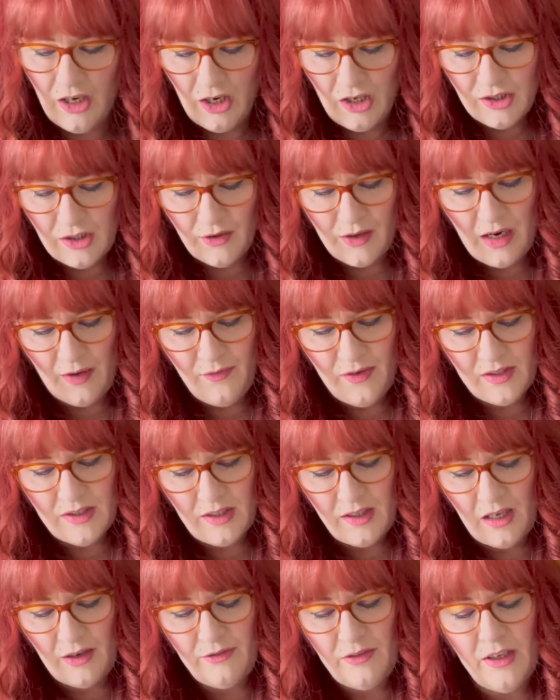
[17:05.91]
So I've got this
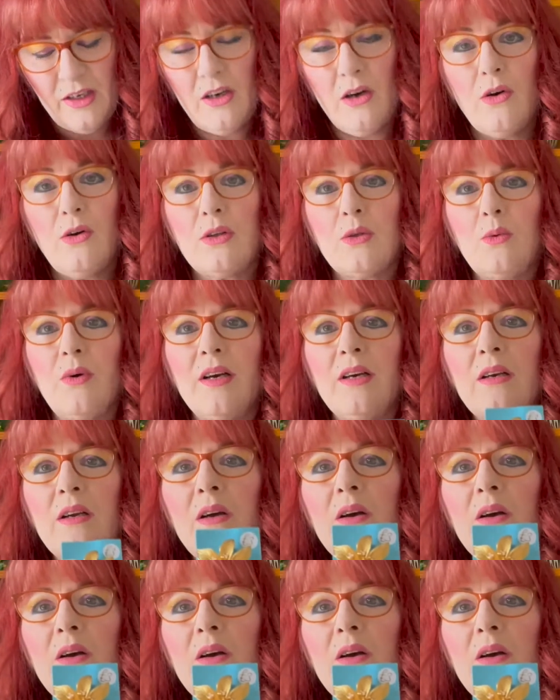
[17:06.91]
lovely gold one.